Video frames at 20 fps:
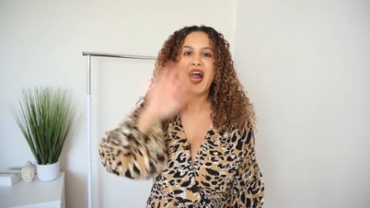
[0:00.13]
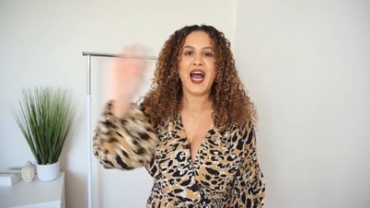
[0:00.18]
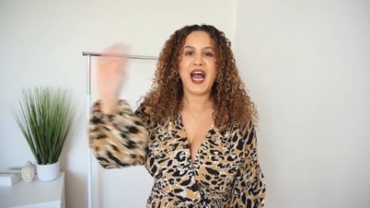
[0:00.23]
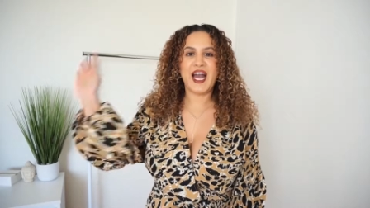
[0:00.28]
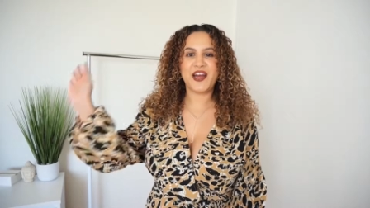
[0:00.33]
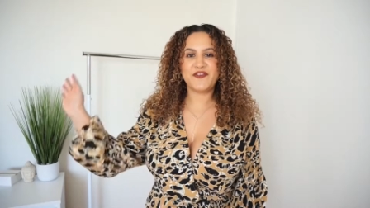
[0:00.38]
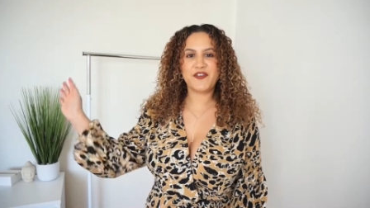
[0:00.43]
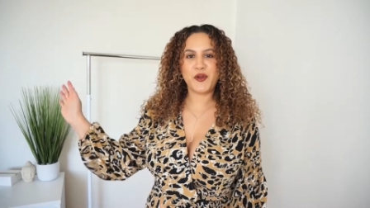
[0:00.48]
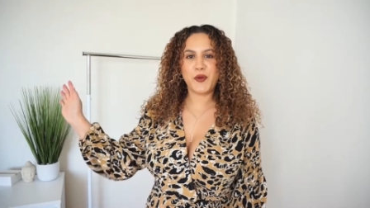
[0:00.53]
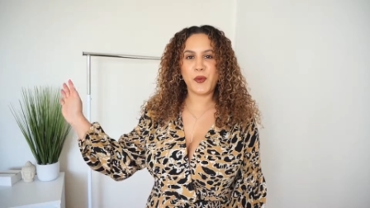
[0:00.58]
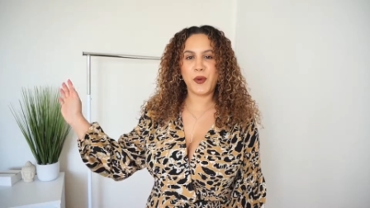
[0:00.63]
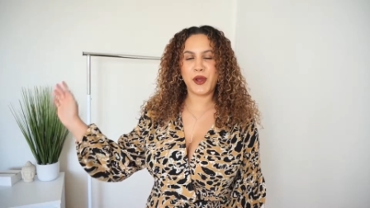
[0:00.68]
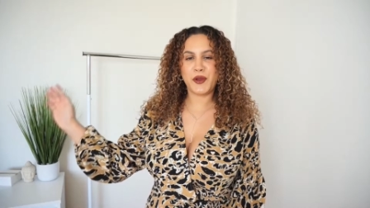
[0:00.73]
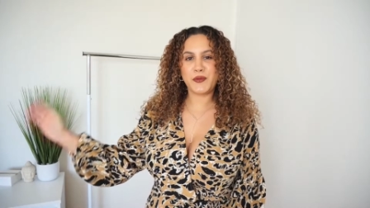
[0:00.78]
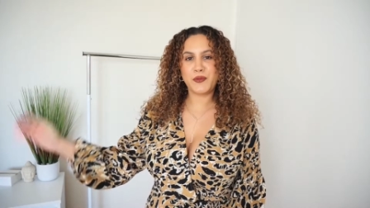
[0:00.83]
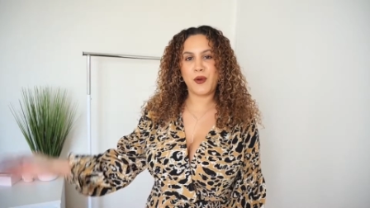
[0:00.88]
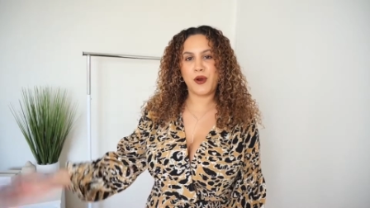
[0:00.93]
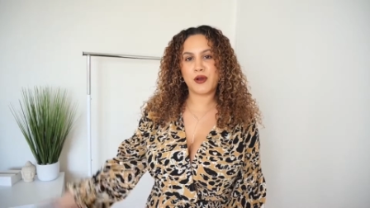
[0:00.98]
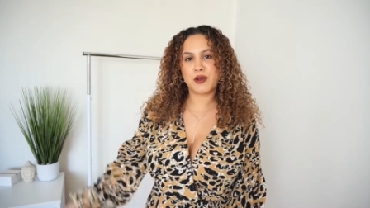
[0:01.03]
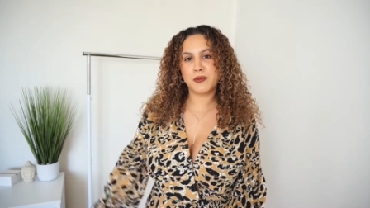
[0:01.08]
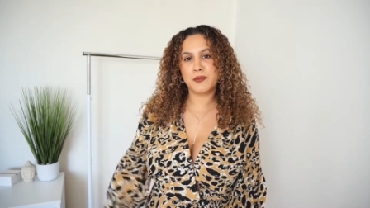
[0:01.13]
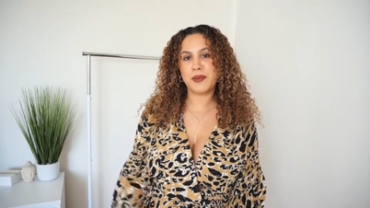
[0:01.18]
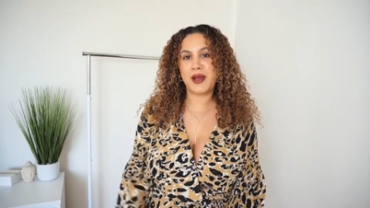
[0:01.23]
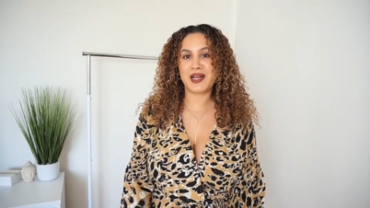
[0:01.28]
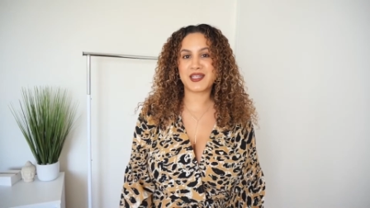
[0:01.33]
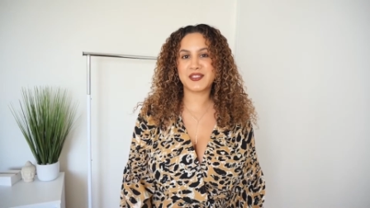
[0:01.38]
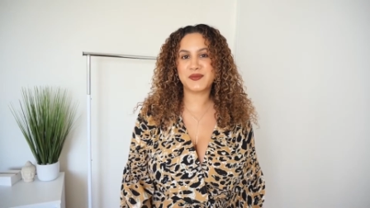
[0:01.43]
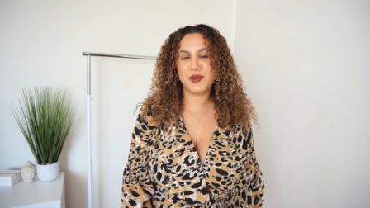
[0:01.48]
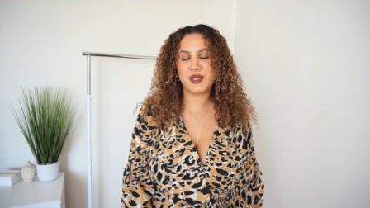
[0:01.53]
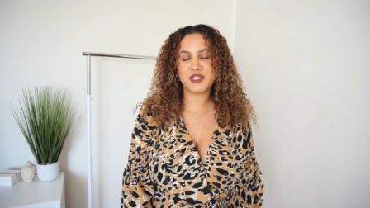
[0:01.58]
Hi everyone, welcome
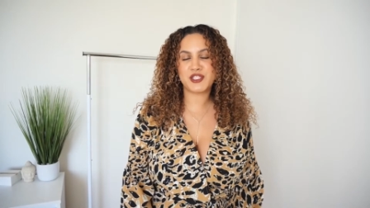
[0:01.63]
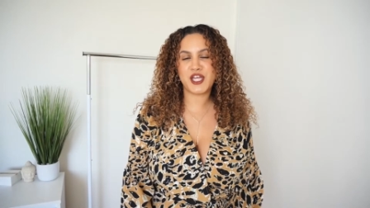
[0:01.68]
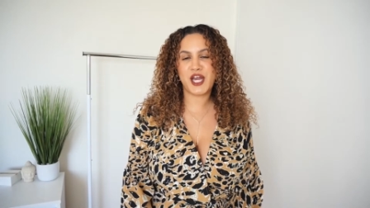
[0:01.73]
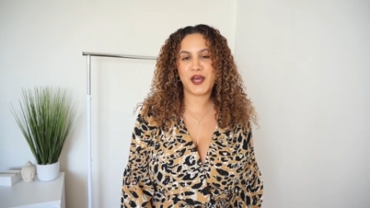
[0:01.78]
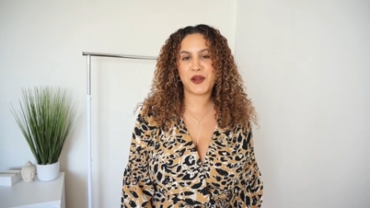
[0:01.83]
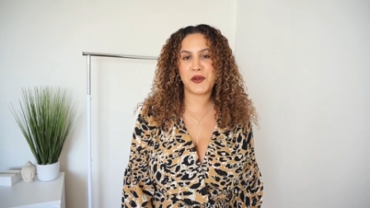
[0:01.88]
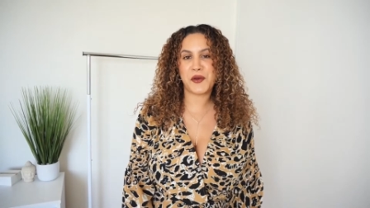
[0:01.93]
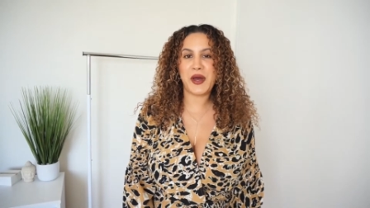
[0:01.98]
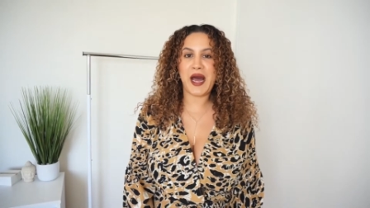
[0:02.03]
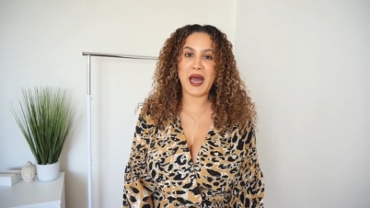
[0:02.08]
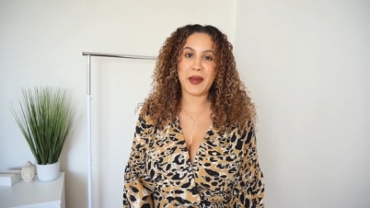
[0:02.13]
back to my channel.